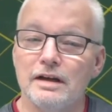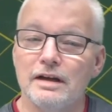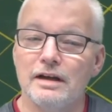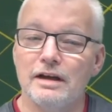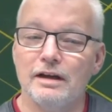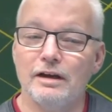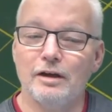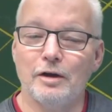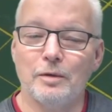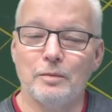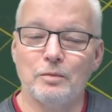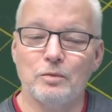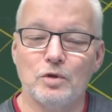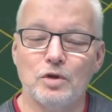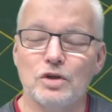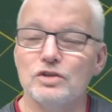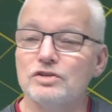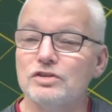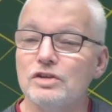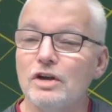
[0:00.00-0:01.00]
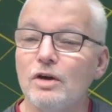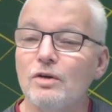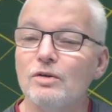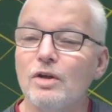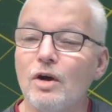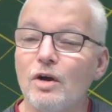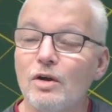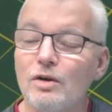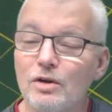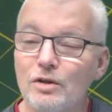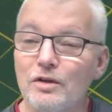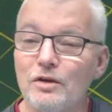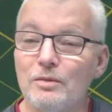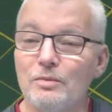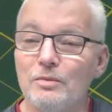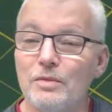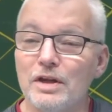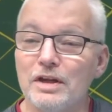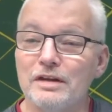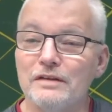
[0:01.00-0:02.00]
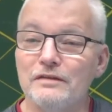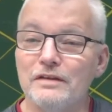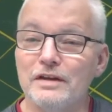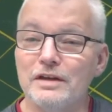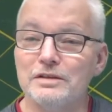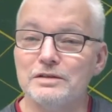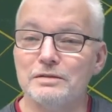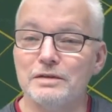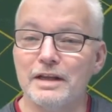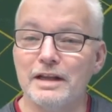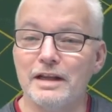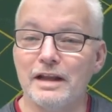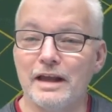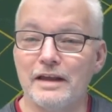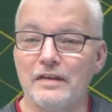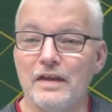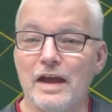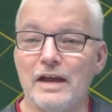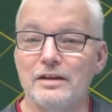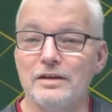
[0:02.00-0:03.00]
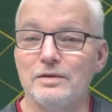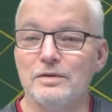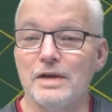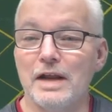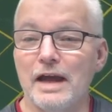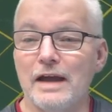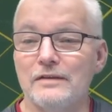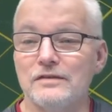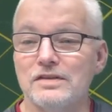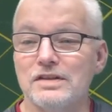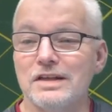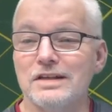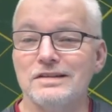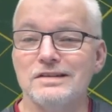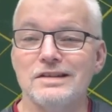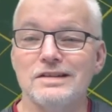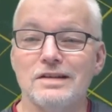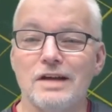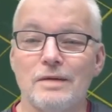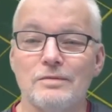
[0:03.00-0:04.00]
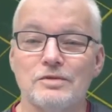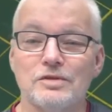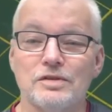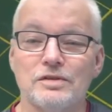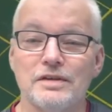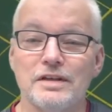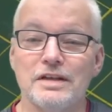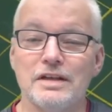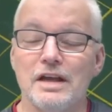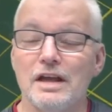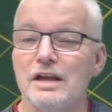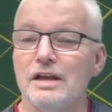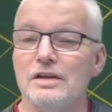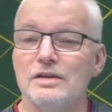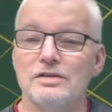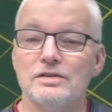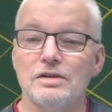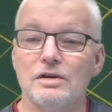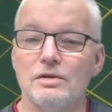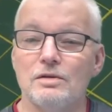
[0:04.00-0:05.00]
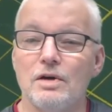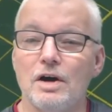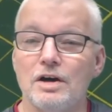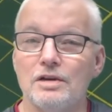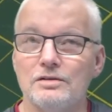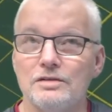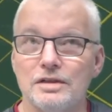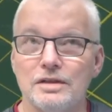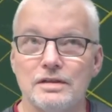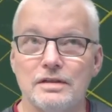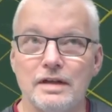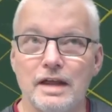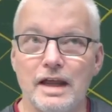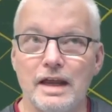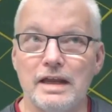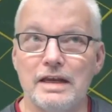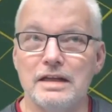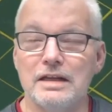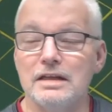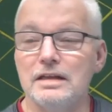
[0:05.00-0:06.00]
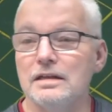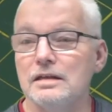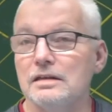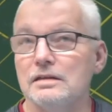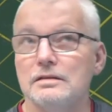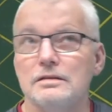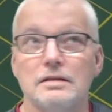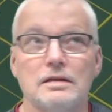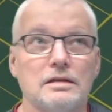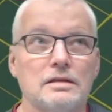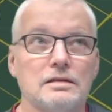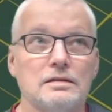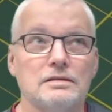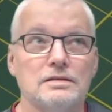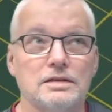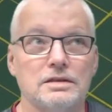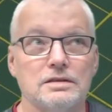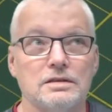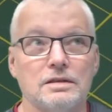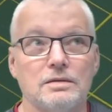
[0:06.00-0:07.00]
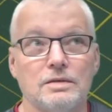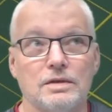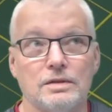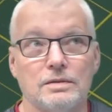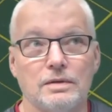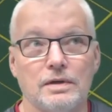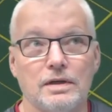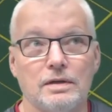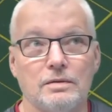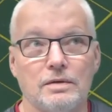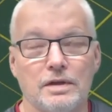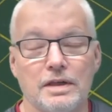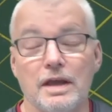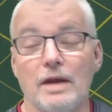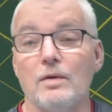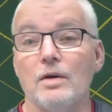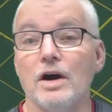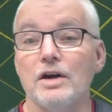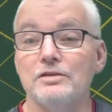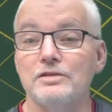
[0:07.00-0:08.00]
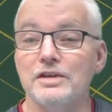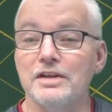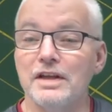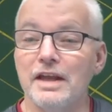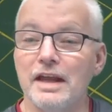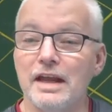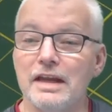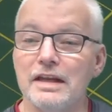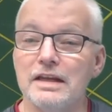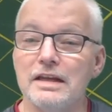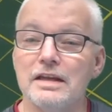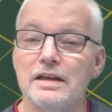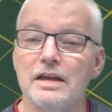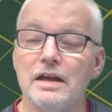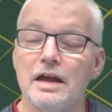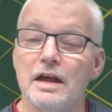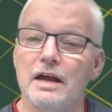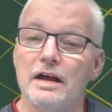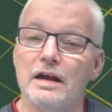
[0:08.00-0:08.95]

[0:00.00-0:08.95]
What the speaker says: control all of them individually like that. You would have 60 times 3, so 180, 60, 120, yeah, 180